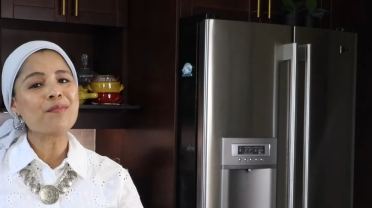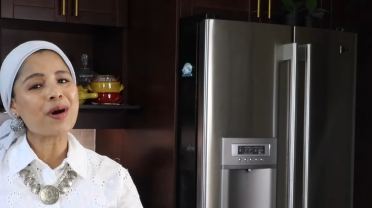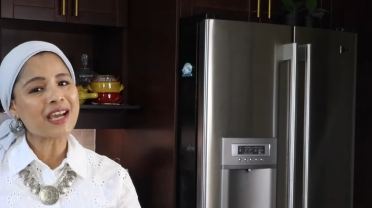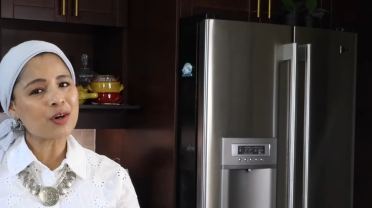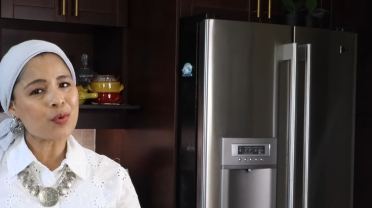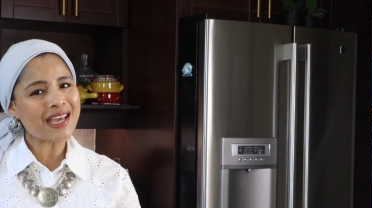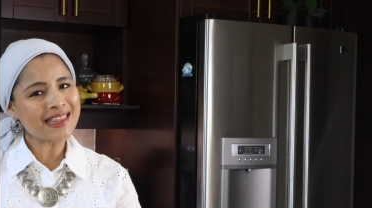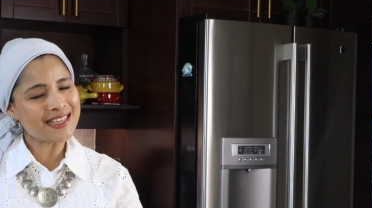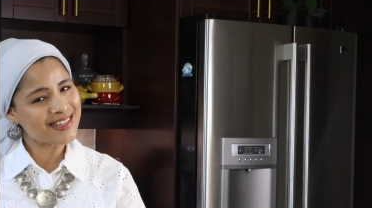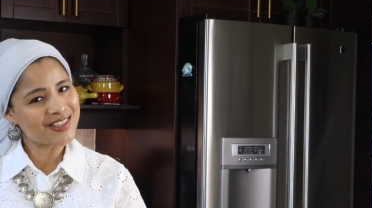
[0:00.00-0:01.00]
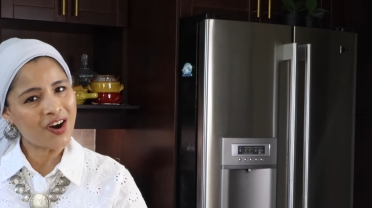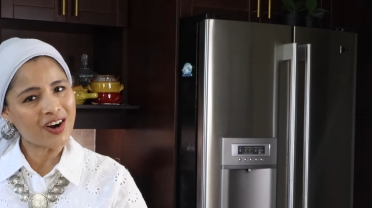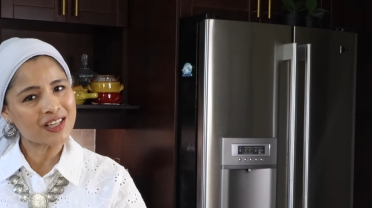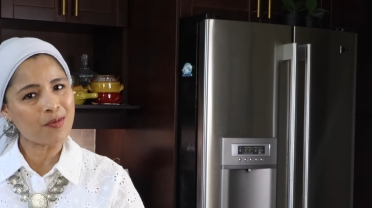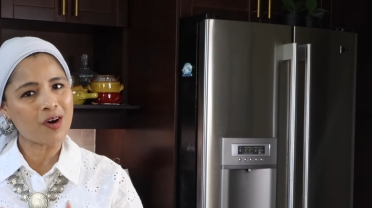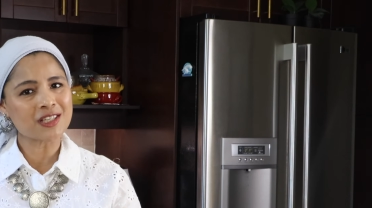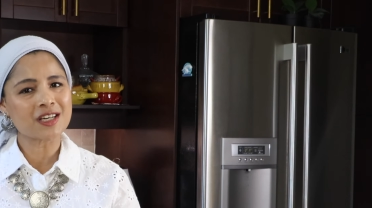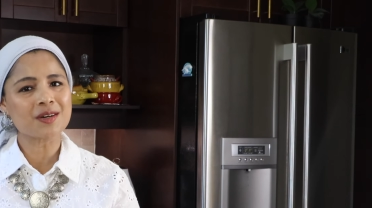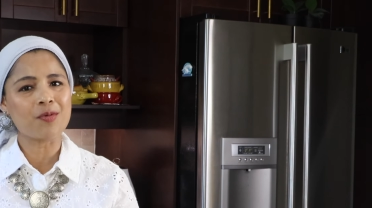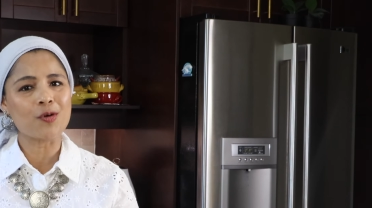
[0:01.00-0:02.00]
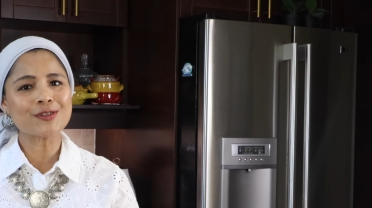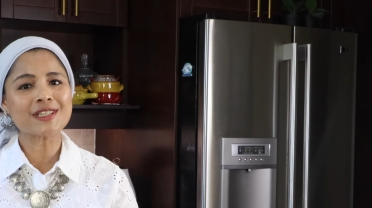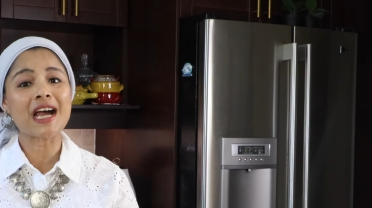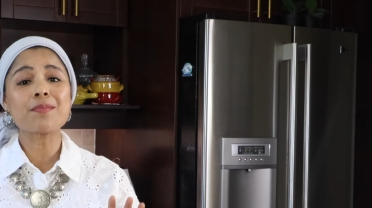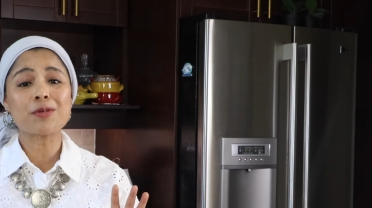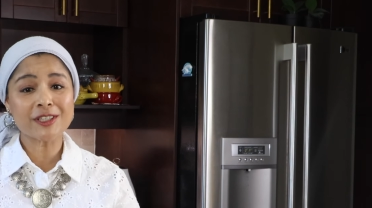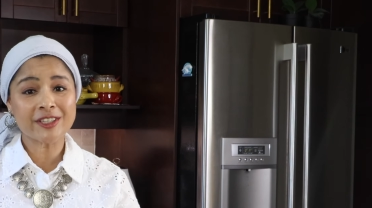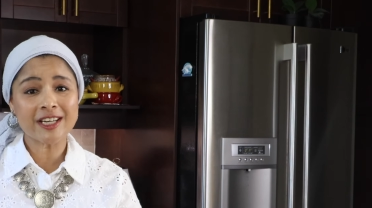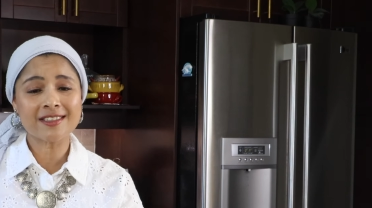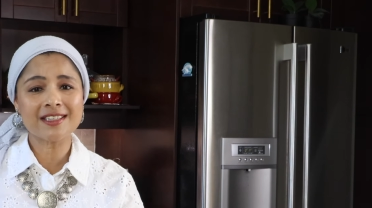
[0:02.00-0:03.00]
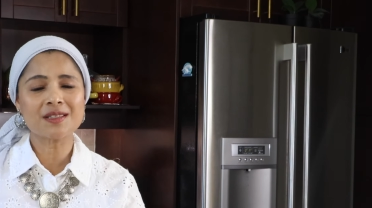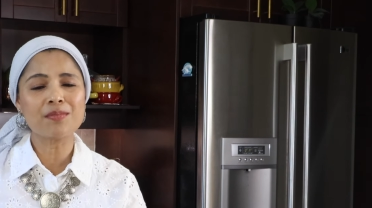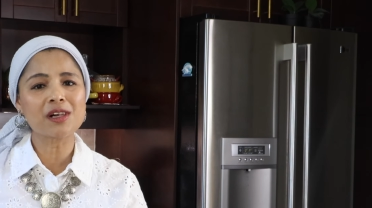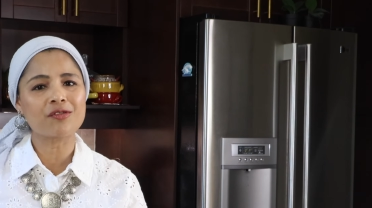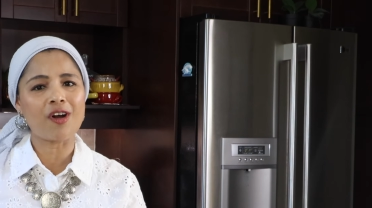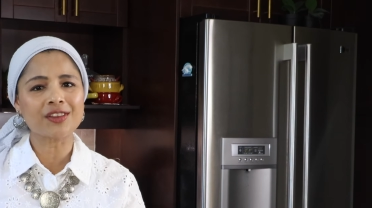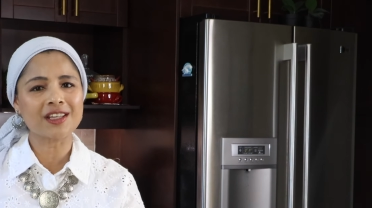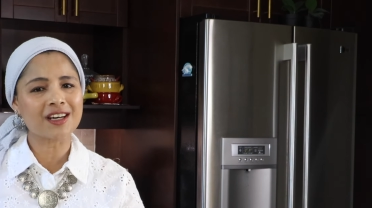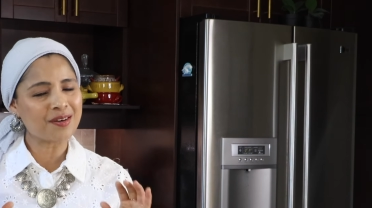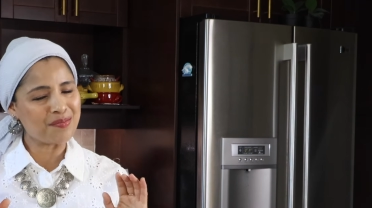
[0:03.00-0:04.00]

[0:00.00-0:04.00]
By the way, this is not a sponsored post. I purchased this milk frother